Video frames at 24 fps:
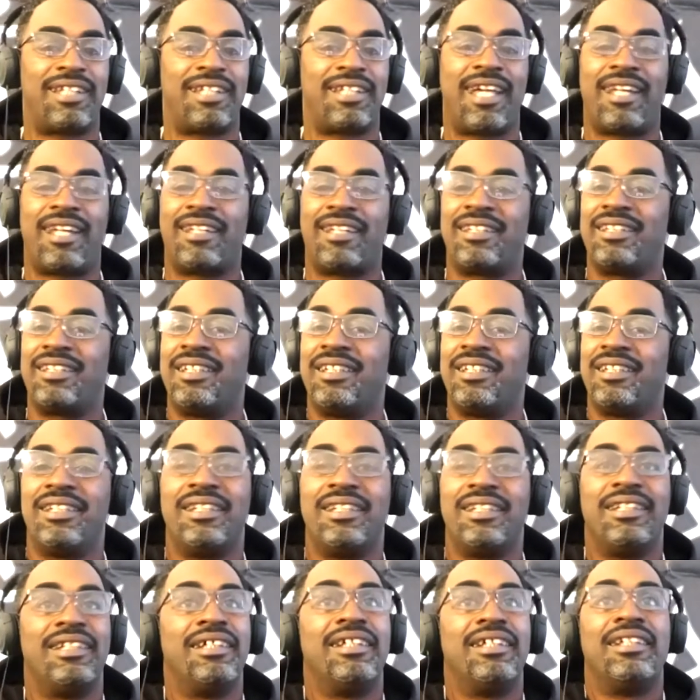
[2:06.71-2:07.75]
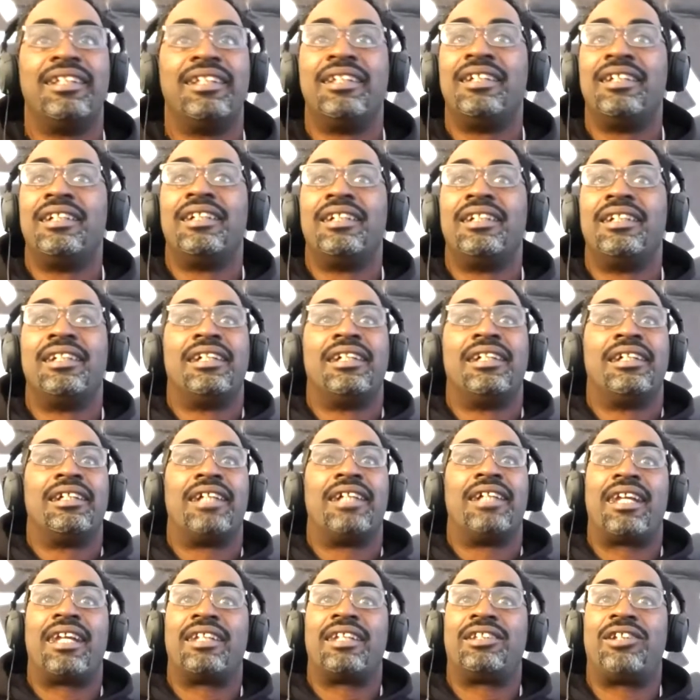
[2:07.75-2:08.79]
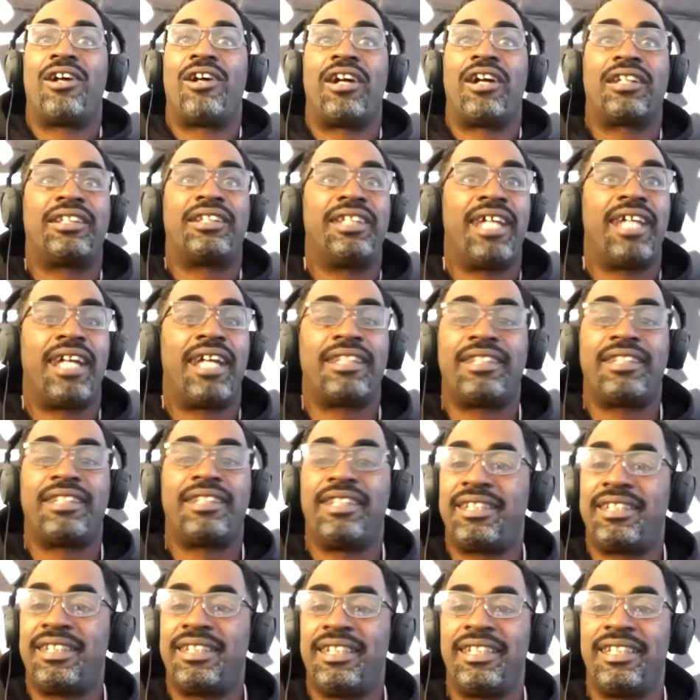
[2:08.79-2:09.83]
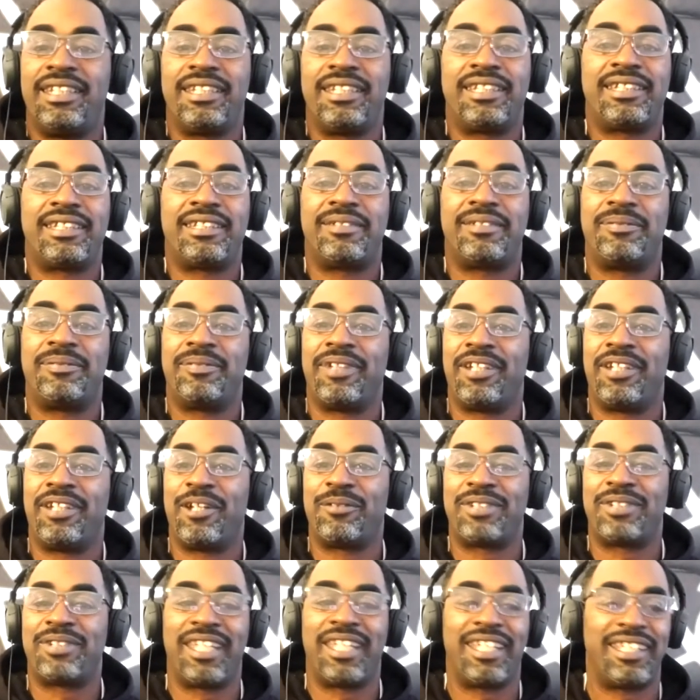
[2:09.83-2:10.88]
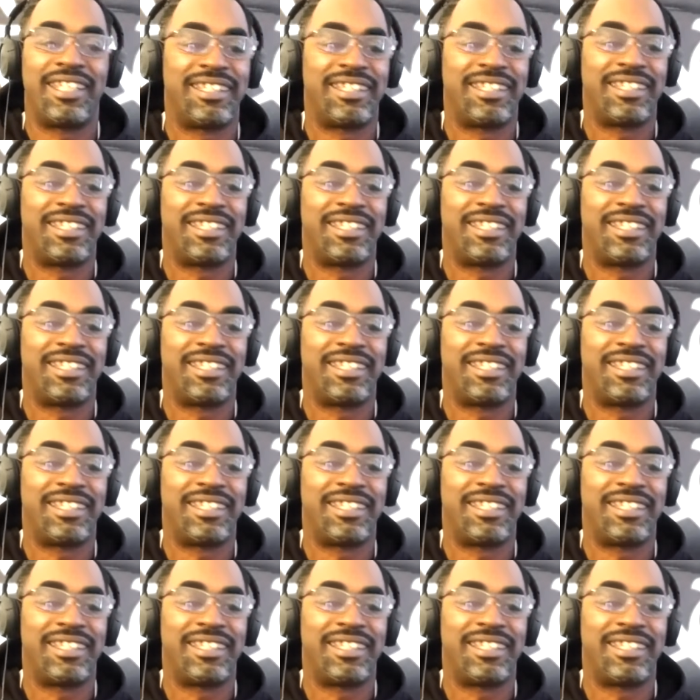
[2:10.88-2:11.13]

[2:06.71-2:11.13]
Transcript: a lot of dark DITC-ness. You know what I'm saying?